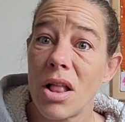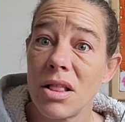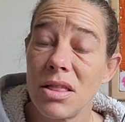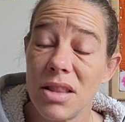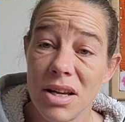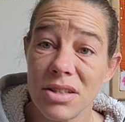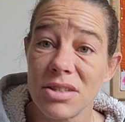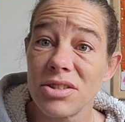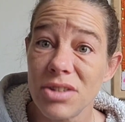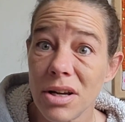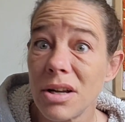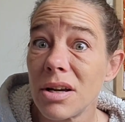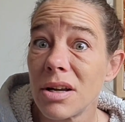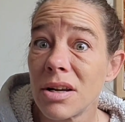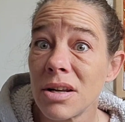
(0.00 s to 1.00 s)
Let's
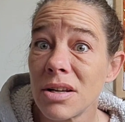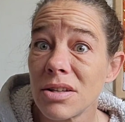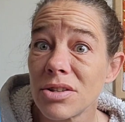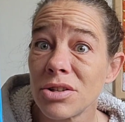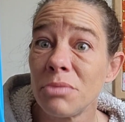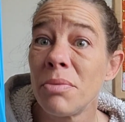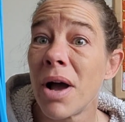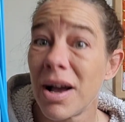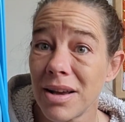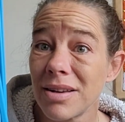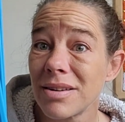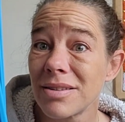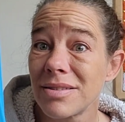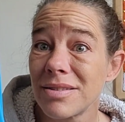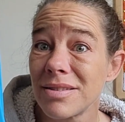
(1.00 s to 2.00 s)
turn some
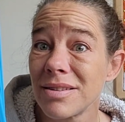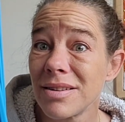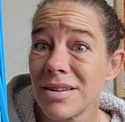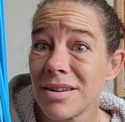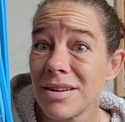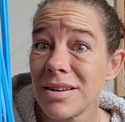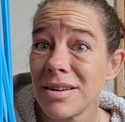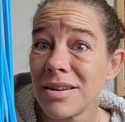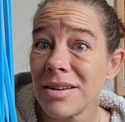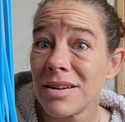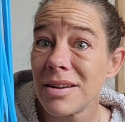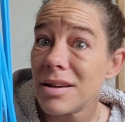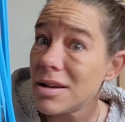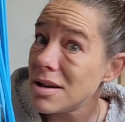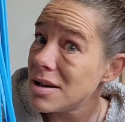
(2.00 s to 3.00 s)
hanks
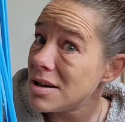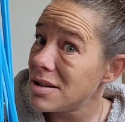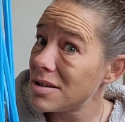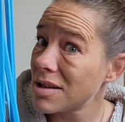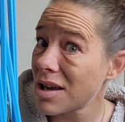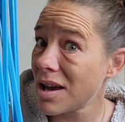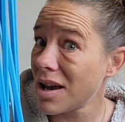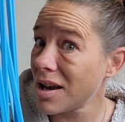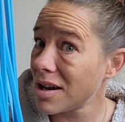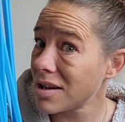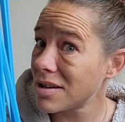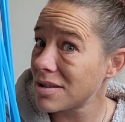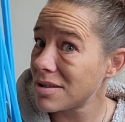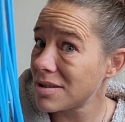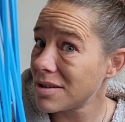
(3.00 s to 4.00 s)
into
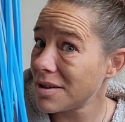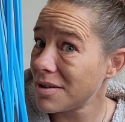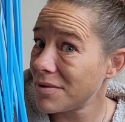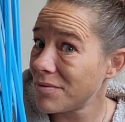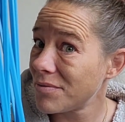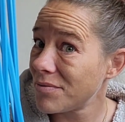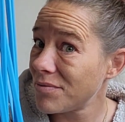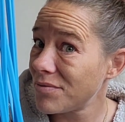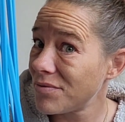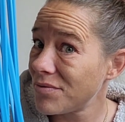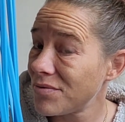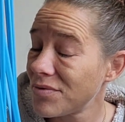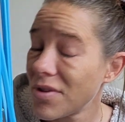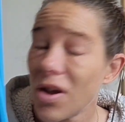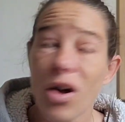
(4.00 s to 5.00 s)
cakes,
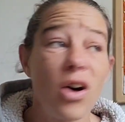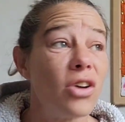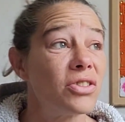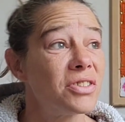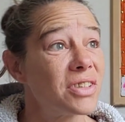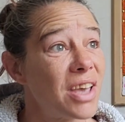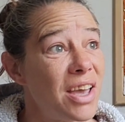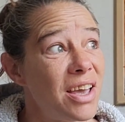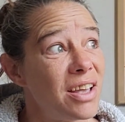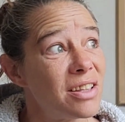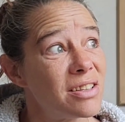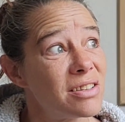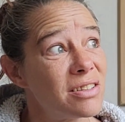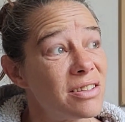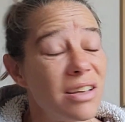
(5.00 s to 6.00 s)
or
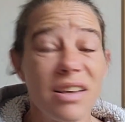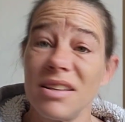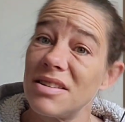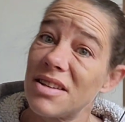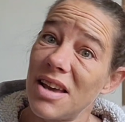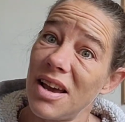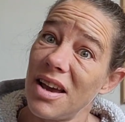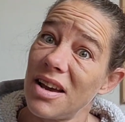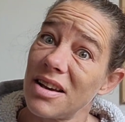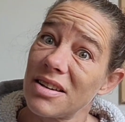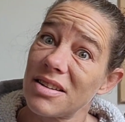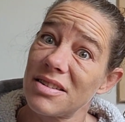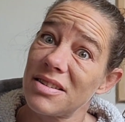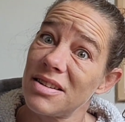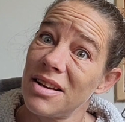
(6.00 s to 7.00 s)
skeins into
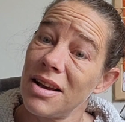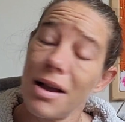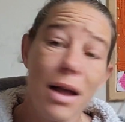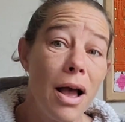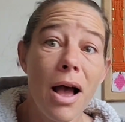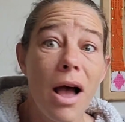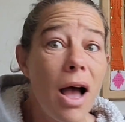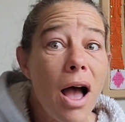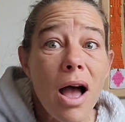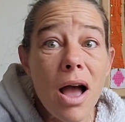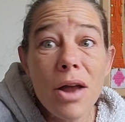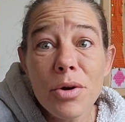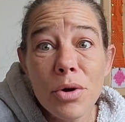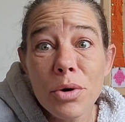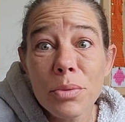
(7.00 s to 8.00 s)
cakes.
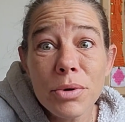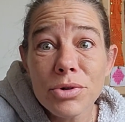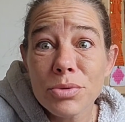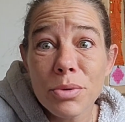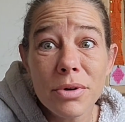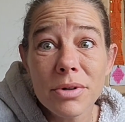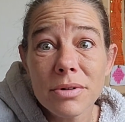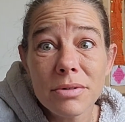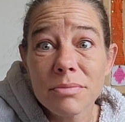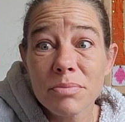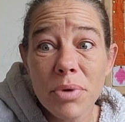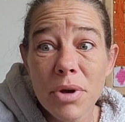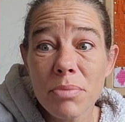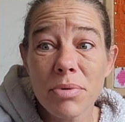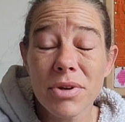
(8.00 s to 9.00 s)
I don't know which one
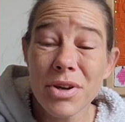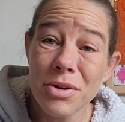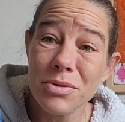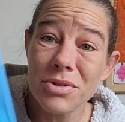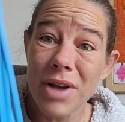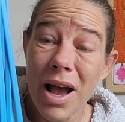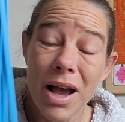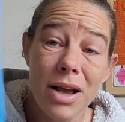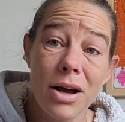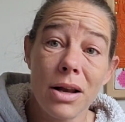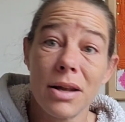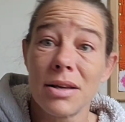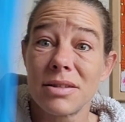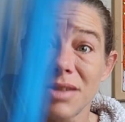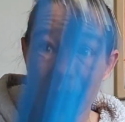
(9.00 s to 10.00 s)
people use. I call
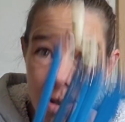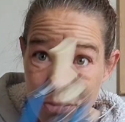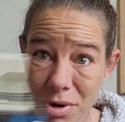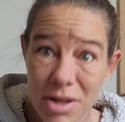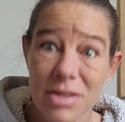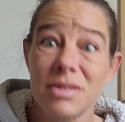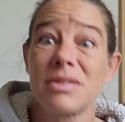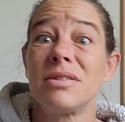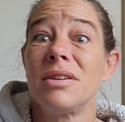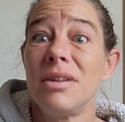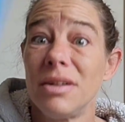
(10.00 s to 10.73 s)
it a skein when it's